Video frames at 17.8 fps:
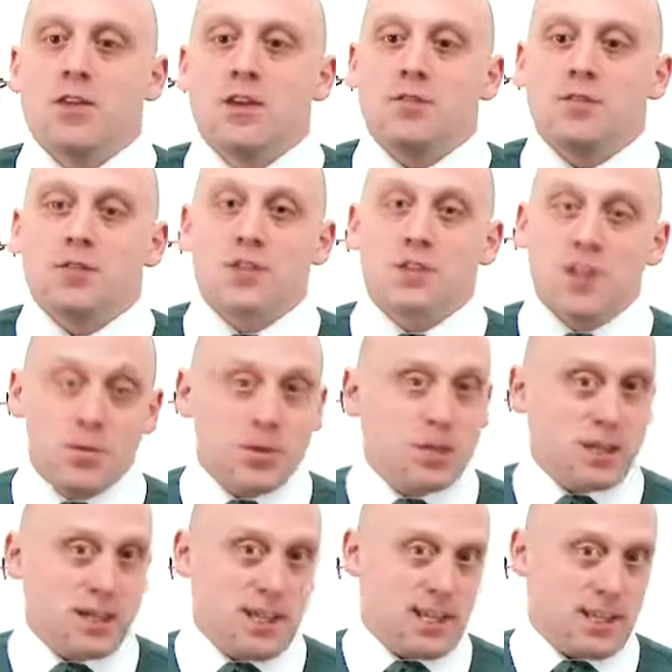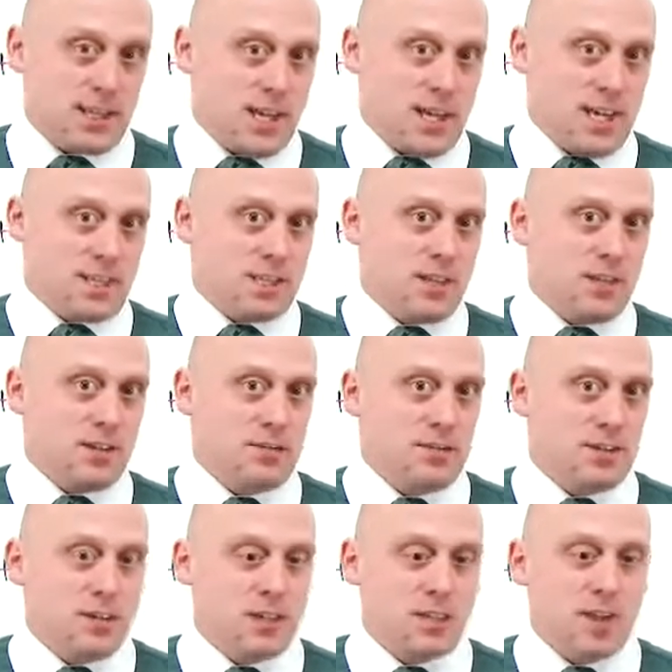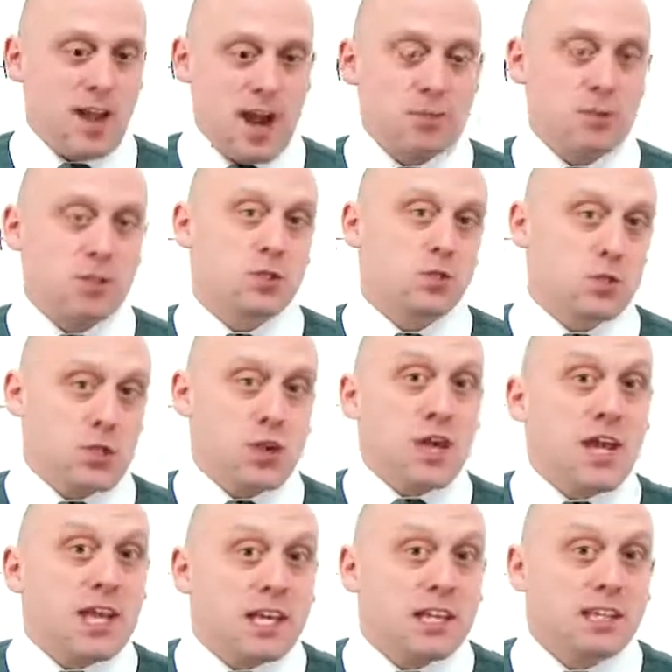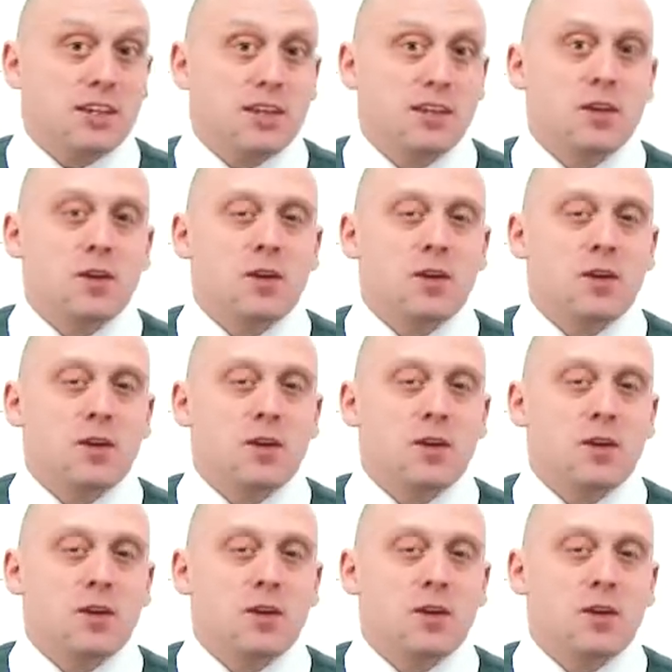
Stimulating that, it happens when you hit it.